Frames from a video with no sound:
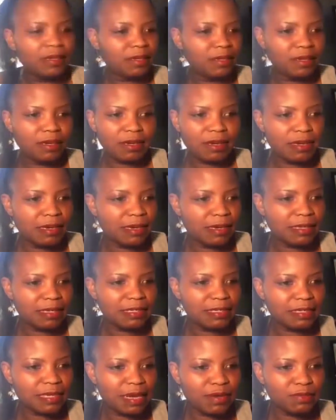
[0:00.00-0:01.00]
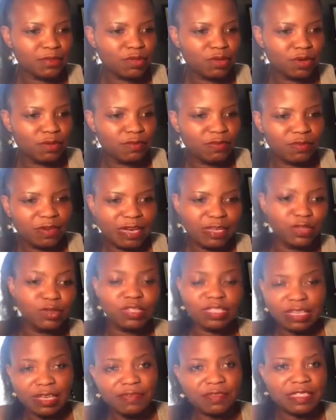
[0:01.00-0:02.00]
in terms of are you
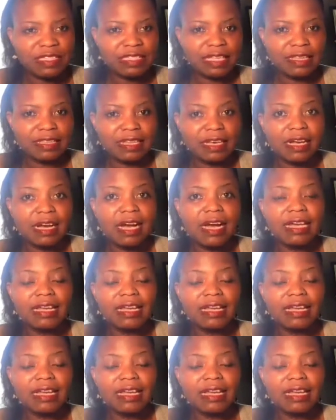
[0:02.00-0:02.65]
safe inside the car.